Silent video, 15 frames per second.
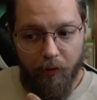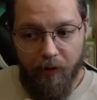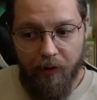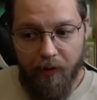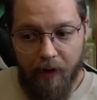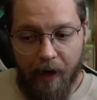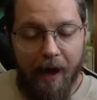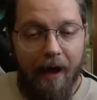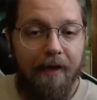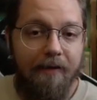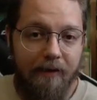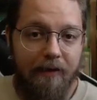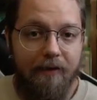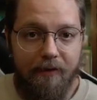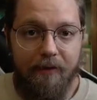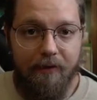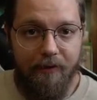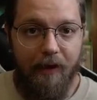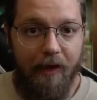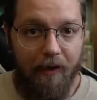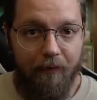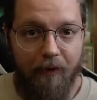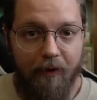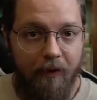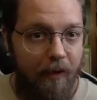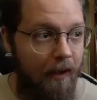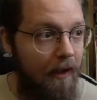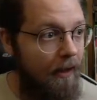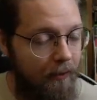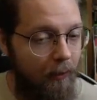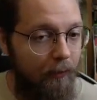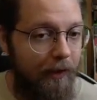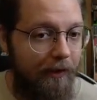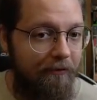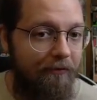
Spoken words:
we access this game. You know,